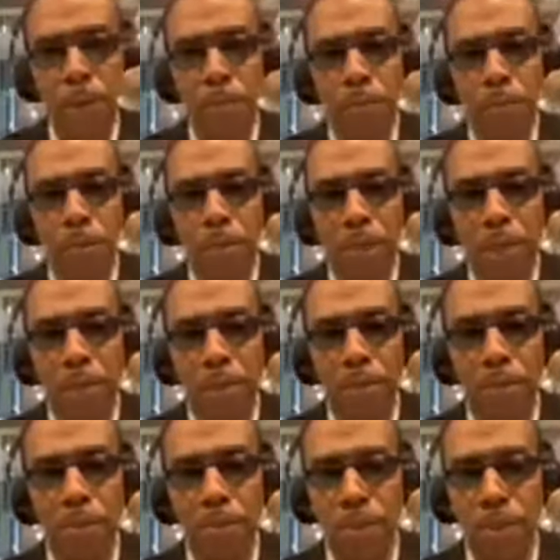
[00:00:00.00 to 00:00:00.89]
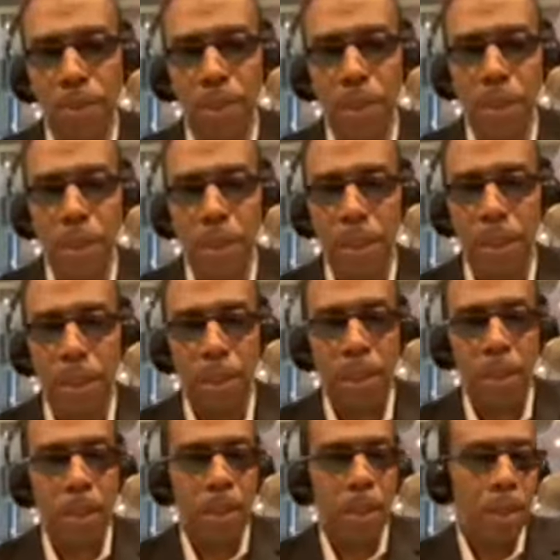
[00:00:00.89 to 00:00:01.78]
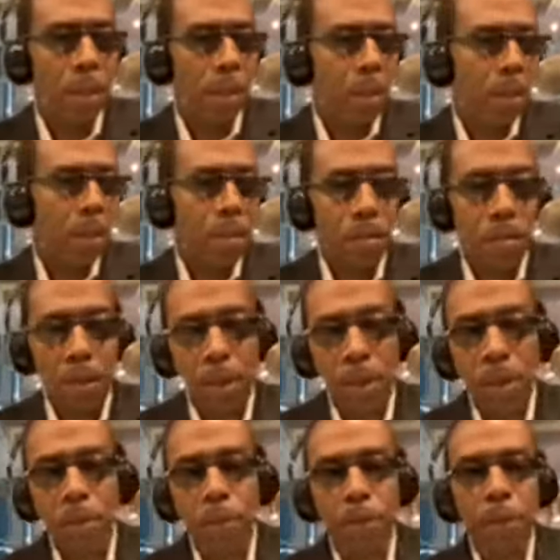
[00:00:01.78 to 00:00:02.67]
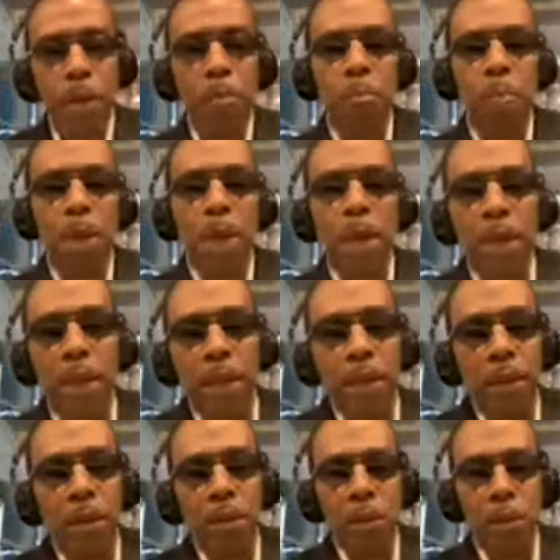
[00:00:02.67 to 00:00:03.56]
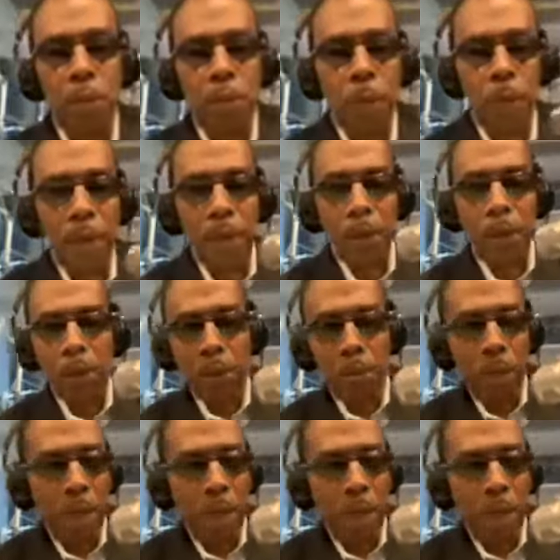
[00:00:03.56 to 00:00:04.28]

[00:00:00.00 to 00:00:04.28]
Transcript: in a few minutes. Tell somebody. We are